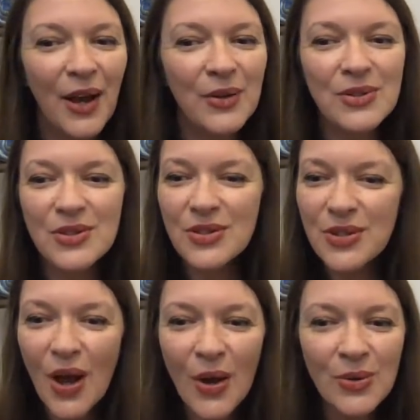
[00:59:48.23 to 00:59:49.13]

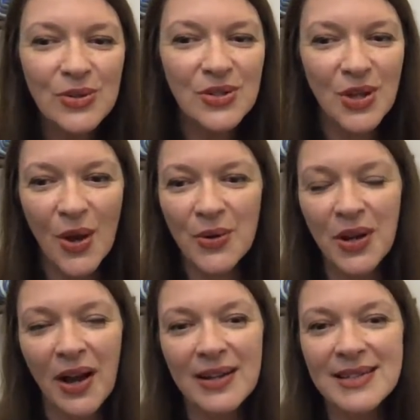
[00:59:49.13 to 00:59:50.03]
So
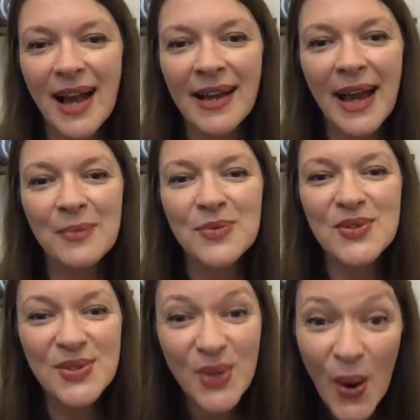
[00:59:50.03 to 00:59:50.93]
nice. I am
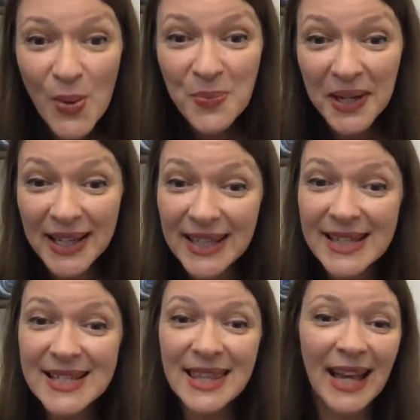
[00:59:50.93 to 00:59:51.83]
so
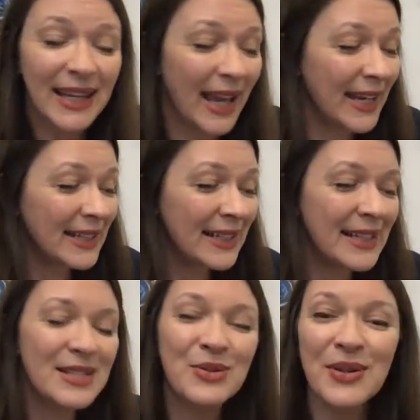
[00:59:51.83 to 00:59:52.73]
pleased that Caitlin
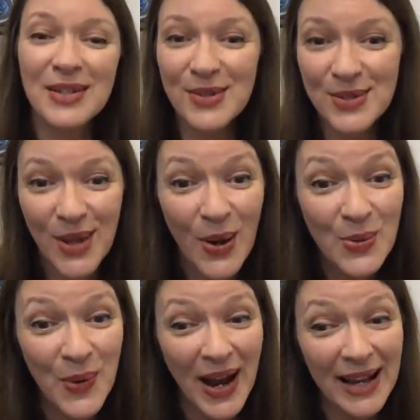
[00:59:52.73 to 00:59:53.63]
is doing so
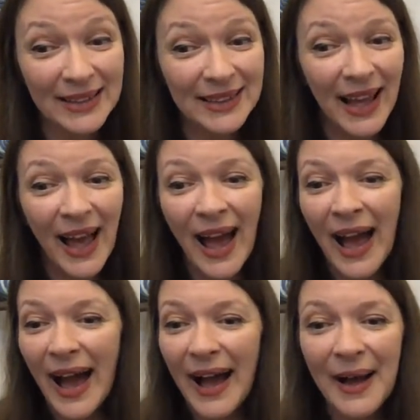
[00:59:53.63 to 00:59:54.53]
well.
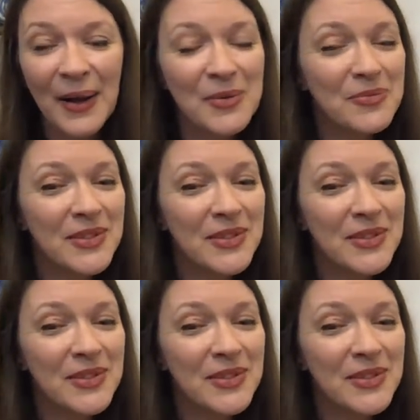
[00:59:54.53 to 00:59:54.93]
Yeah.